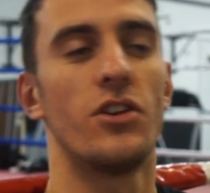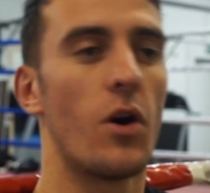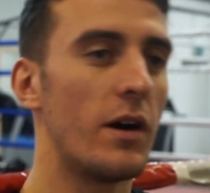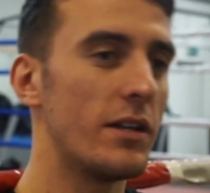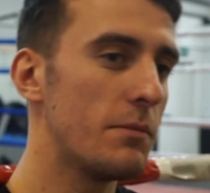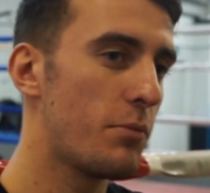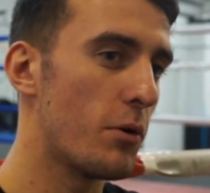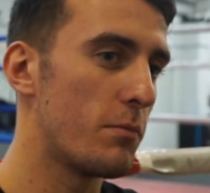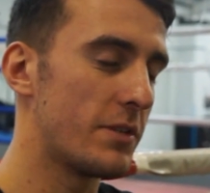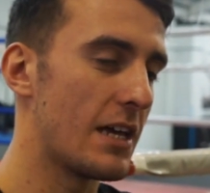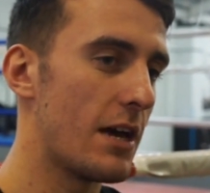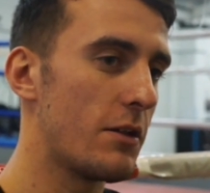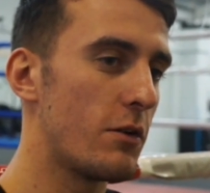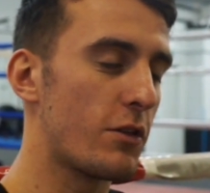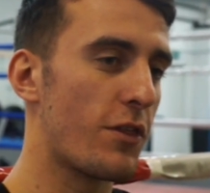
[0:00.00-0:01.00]
No, I didn't put him
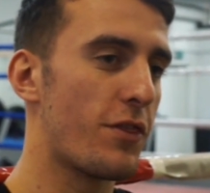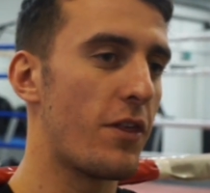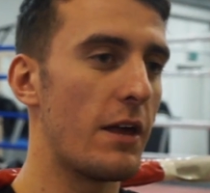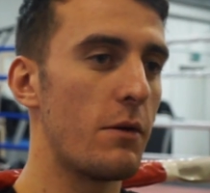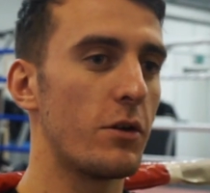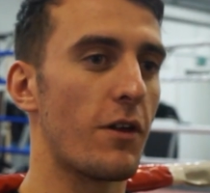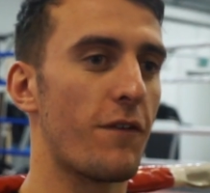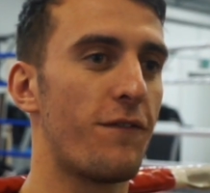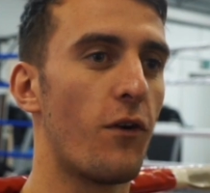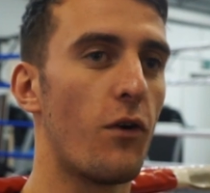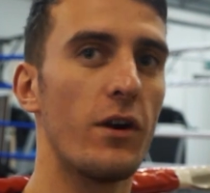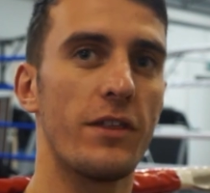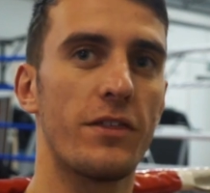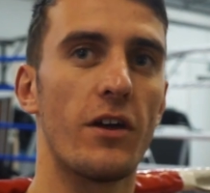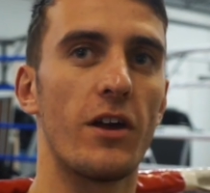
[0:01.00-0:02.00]
down. It was a
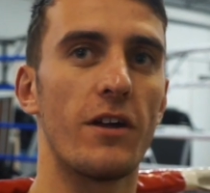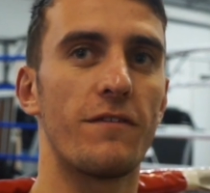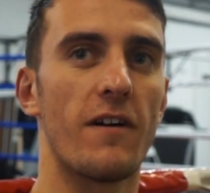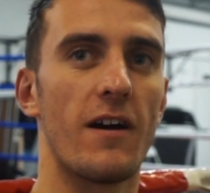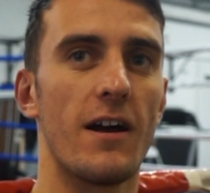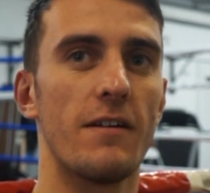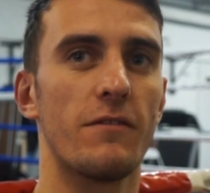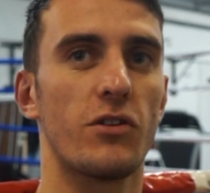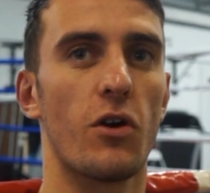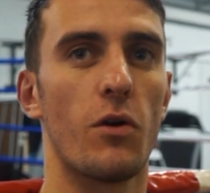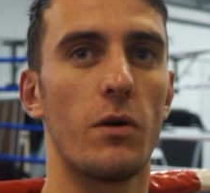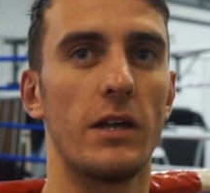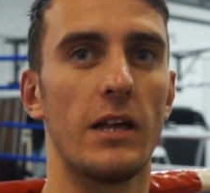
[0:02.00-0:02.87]
40-35, so...